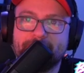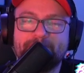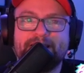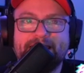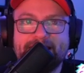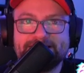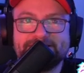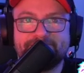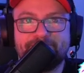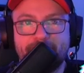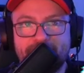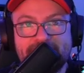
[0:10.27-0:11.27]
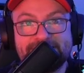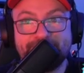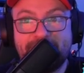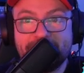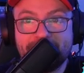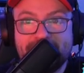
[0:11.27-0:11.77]
plates, front plates and
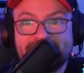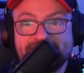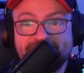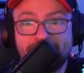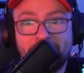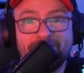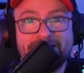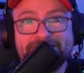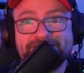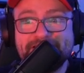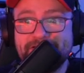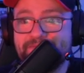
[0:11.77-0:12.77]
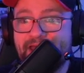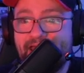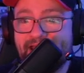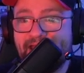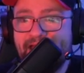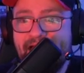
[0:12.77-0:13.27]
back plates for the Steam
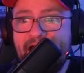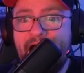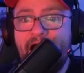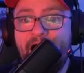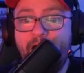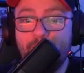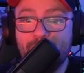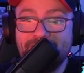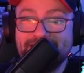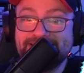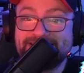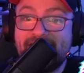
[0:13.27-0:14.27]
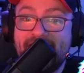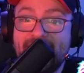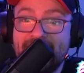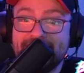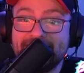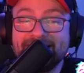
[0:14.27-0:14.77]
Deck. How
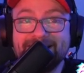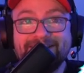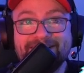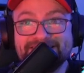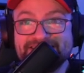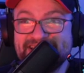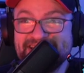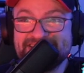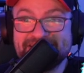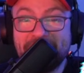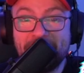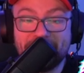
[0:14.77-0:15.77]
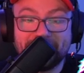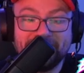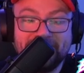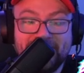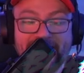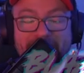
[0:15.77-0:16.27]
insane does this look? And